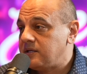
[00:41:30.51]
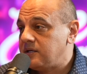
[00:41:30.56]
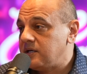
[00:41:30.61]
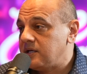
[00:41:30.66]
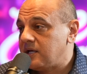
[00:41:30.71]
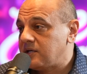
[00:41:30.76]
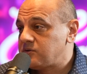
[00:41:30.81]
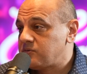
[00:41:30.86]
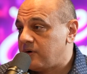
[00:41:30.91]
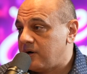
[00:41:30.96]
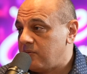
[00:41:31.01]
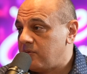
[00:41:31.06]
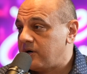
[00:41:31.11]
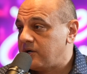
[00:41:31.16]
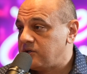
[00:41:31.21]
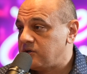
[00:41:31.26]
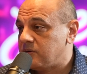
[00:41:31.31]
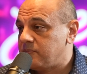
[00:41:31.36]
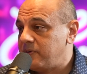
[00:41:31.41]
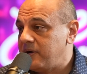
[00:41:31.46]
That's why I
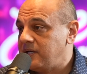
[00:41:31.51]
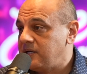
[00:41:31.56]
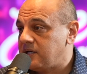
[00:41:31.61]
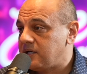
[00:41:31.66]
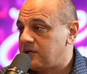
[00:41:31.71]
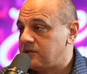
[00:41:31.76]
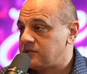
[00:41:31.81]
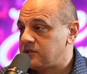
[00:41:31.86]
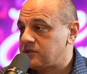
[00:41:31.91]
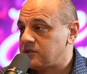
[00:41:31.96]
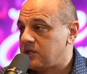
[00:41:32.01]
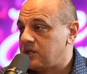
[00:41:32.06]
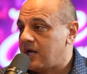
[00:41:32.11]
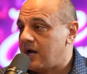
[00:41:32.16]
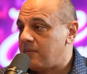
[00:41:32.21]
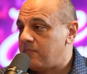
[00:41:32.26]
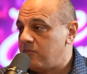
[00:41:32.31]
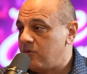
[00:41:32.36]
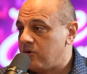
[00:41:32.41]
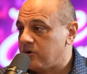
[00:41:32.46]
wanted your opinion, because there's a
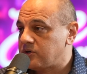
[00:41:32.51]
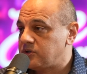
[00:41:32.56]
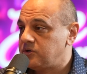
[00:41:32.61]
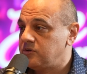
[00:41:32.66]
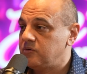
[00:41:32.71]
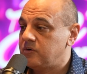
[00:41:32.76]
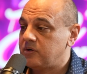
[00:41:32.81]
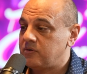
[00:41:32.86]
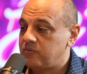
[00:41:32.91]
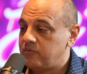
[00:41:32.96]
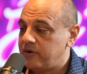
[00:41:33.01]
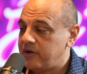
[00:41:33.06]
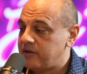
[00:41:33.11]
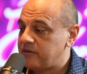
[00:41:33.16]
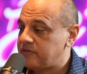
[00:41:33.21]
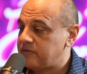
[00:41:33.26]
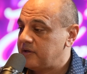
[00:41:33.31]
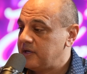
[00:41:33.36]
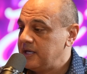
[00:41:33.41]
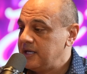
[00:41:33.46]
lot more to it
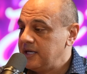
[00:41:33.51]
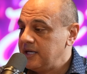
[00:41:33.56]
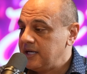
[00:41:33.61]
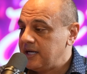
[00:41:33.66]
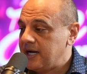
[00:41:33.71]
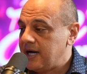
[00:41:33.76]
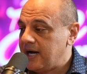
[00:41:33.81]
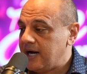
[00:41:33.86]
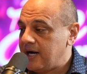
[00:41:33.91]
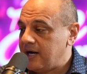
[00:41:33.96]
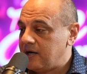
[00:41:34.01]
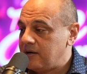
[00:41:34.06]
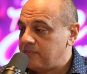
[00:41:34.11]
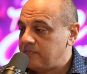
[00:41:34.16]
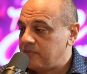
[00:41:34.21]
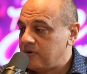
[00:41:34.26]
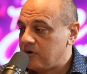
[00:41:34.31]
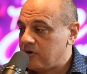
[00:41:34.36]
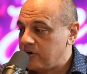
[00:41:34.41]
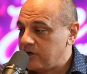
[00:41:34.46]
with
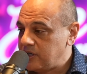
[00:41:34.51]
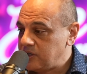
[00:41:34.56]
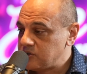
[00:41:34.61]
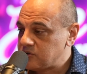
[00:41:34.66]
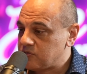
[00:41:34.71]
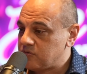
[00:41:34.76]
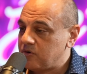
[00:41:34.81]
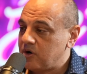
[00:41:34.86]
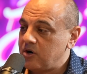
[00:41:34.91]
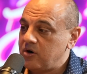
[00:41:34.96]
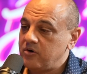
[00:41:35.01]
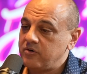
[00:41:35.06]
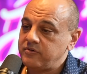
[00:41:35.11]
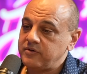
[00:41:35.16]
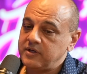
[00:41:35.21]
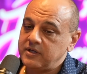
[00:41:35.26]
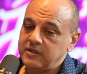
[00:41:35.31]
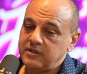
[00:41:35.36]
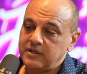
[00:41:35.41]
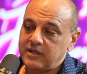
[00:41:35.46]
earnings
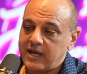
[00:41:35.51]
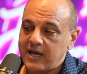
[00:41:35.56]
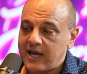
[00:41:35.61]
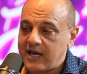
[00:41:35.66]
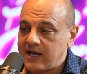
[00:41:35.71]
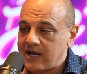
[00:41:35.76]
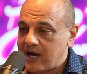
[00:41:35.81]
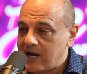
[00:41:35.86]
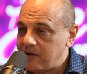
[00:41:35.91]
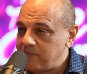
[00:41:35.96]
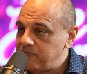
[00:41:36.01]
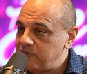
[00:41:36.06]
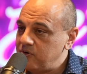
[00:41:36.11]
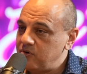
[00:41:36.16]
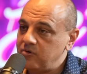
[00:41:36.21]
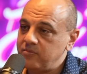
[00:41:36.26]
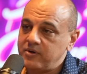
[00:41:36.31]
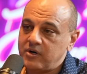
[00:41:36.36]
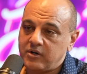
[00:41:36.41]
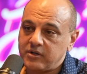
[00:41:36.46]
growth and the AI
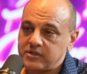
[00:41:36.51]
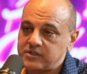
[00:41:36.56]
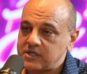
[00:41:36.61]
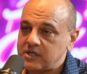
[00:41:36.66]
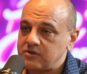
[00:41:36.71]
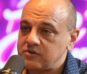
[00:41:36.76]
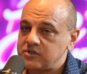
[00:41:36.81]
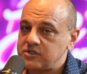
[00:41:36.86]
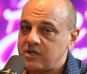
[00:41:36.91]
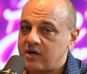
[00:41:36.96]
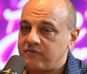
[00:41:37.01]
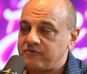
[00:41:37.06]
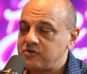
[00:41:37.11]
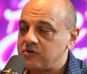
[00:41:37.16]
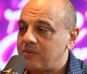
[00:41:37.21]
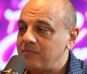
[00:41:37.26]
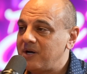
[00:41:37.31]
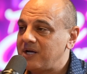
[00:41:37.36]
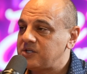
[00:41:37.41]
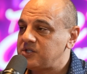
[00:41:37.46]
boom and all this other stuff.
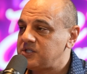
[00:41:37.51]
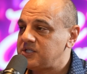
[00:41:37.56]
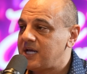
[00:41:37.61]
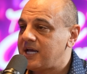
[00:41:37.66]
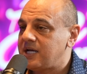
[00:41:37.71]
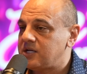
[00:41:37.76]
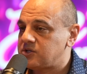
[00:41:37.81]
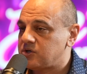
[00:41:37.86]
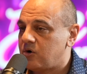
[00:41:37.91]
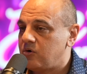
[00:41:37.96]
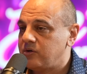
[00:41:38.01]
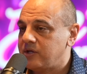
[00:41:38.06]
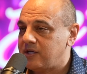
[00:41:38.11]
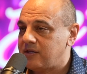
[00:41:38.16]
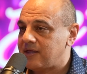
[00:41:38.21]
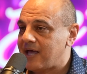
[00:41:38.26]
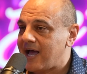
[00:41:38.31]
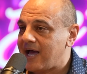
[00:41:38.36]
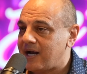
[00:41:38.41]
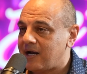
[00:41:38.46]
So I'm not saying it's only
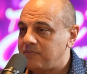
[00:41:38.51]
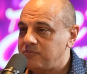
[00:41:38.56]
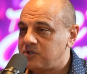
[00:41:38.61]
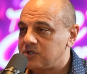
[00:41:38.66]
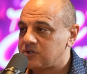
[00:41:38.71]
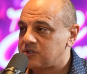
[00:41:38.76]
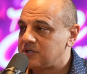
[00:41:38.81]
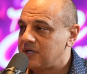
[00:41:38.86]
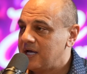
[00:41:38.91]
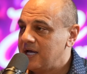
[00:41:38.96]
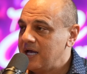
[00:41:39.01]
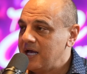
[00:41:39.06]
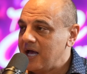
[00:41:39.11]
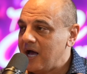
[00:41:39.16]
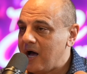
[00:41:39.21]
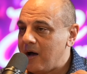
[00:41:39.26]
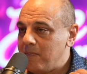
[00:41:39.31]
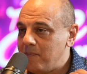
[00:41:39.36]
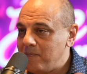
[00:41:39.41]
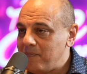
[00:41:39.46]
that. I'm just
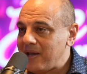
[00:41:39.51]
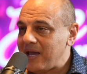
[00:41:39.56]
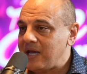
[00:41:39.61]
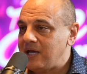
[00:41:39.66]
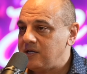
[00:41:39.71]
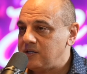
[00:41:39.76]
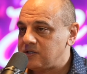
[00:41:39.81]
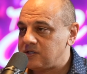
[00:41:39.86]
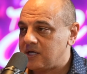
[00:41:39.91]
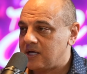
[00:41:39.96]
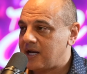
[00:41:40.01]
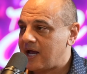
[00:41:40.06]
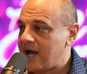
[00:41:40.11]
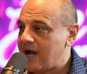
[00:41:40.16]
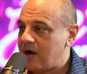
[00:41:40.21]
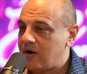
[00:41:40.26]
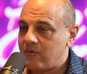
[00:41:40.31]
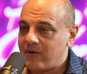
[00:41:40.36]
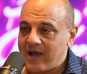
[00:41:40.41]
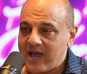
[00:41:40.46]
amazed at
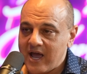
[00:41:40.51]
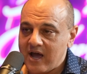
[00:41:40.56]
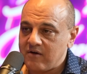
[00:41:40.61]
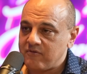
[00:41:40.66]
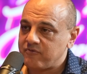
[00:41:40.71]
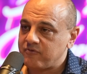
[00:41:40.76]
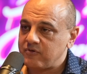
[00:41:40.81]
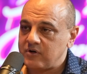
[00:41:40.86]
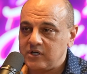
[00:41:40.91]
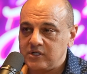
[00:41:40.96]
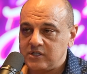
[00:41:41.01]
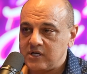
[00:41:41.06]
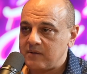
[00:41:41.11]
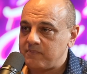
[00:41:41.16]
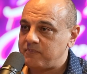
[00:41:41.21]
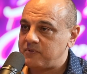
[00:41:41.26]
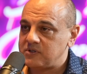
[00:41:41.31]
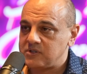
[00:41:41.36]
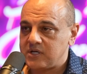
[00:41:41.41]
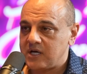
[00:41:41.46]
how every
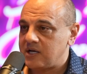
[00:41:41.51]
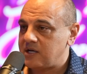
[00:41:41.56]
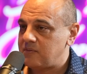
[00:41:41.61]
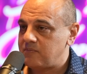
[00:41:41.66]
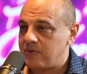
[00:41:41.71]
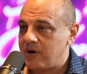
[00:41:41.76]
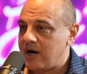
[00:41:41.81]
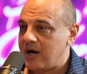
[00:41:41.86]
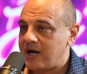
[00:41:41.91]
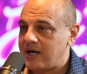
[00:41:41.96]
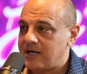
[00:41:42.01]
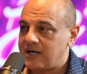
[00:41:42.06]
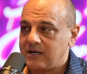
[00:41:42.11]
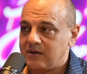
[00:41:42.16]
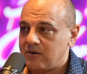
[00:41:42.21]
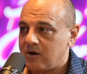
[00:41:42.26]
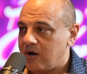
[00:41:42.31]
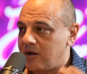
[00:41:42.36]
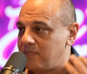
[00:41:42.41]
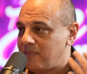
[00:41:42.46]
dip is getting bought.
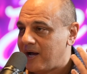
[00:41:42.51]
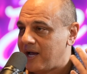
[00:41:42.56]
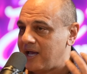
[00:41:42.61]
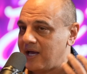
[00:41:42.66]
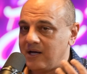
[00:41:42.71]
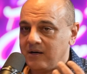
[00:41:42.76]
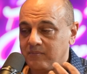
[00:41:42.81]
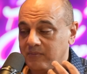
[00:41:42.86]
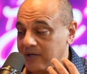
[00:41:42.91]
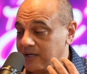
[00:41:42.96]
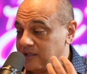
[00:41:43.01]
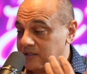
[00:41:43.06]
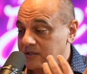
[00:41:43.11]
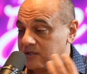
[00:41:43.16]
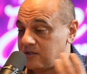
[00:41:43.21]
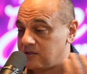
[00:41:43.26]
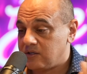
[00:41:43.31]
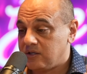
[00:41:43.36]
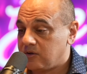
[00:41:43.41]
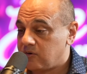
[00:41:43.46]
And in my head, I'm like,
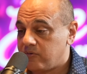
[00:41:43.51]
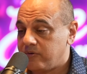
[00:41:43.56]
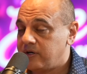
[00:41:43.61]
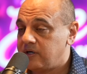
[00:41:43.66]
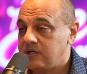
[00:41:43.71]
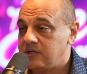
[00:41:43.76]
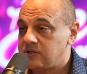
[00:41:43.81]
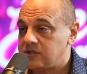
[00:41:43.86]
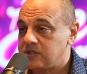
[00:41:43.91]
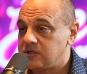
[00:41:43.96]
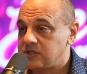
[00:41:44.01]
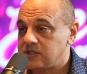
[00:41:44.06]
the liquidity's insane.